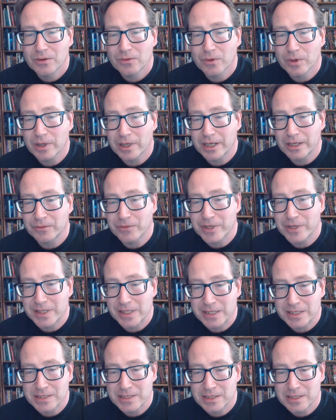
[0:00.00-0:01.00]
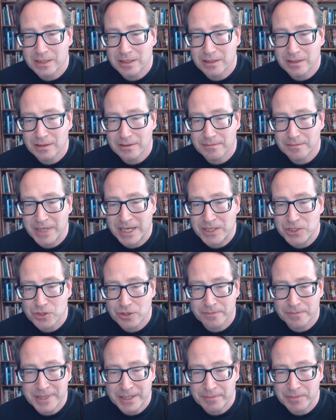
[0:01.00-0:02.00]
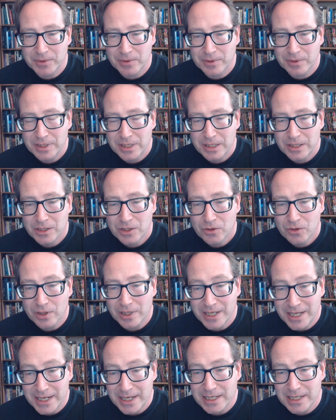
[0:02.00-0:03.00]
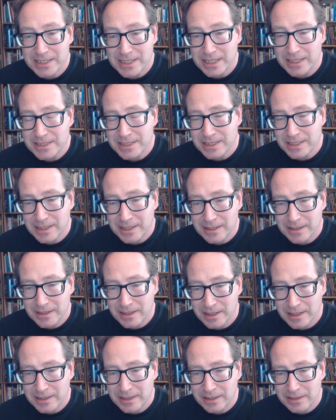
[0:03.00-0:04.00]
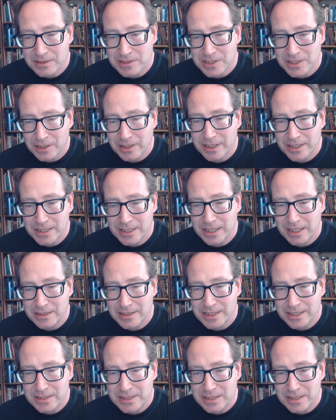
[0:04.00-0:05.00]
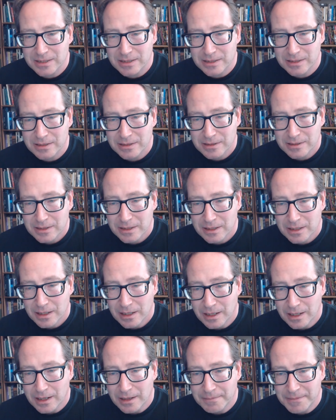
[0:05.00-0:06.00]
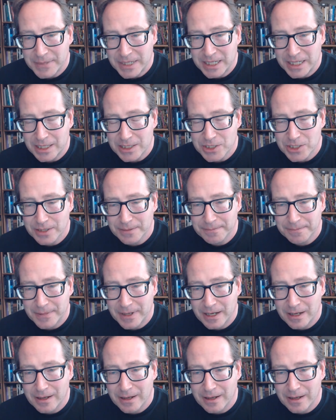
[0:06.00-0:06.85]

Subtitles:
working with us to make sure people who are getting tested and they're starting to get tested in Asia,